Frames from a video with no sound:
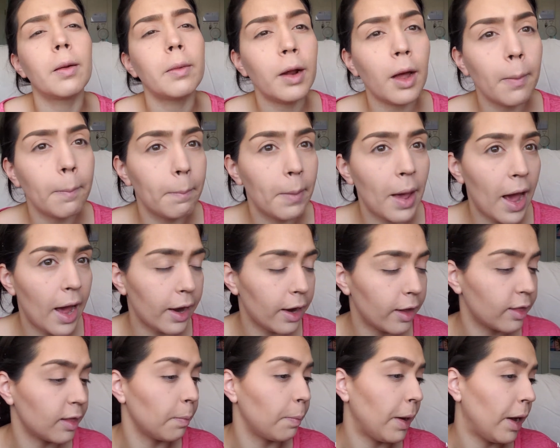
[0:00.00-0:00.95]
I'm not mad
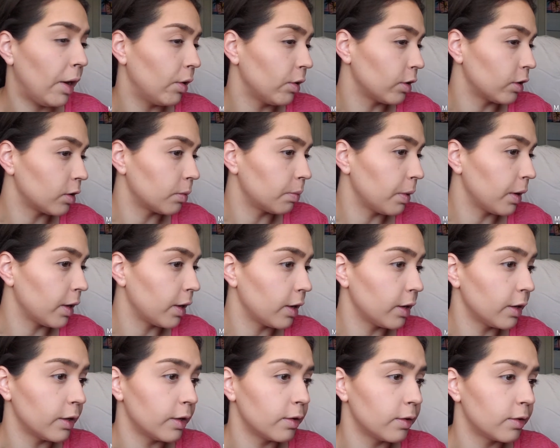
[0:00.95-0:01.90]
at the powder
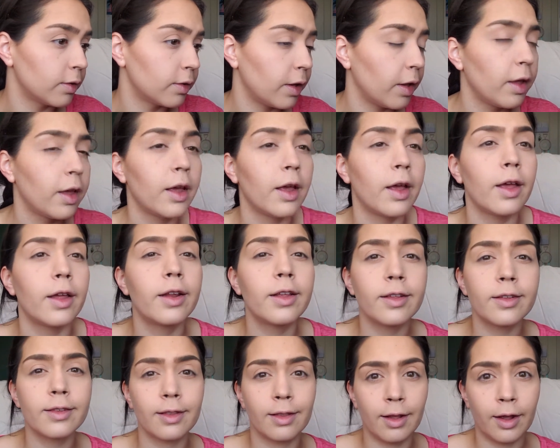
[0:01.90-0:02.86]
because it
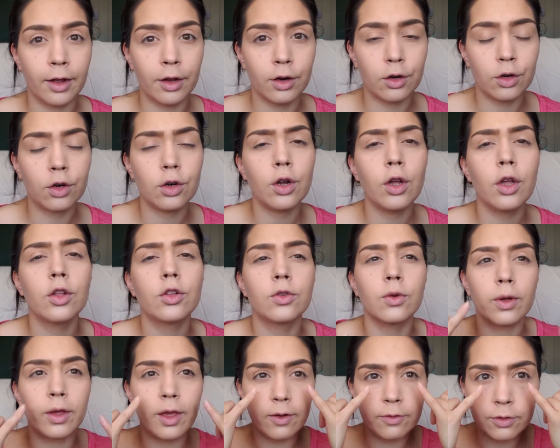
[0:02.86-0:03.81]
is lighter, so
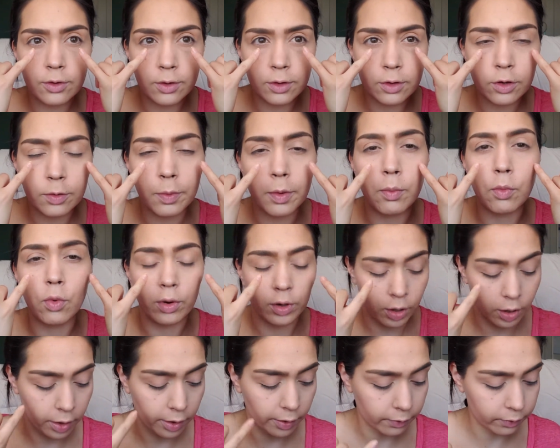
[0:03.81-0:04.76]
it gives you a little bit more
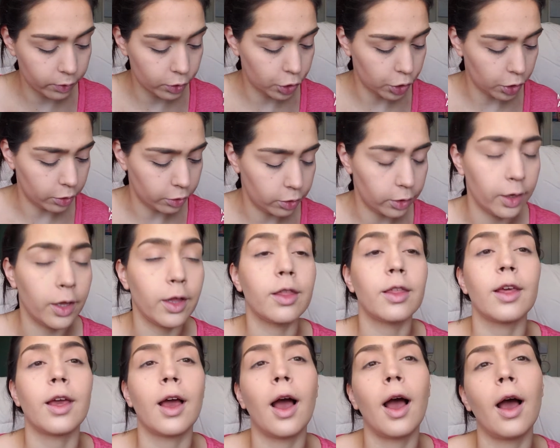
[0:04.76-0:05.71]
coverage underneath
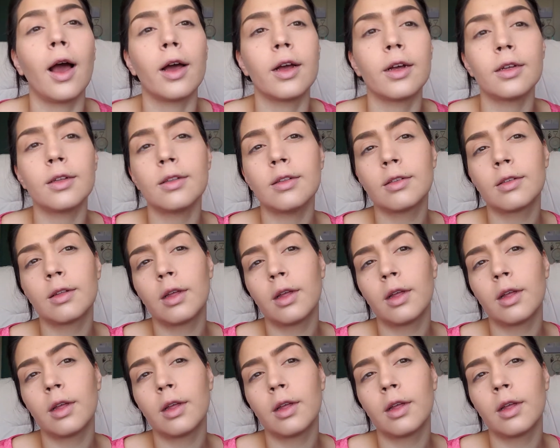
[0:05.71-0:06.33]
the eyes.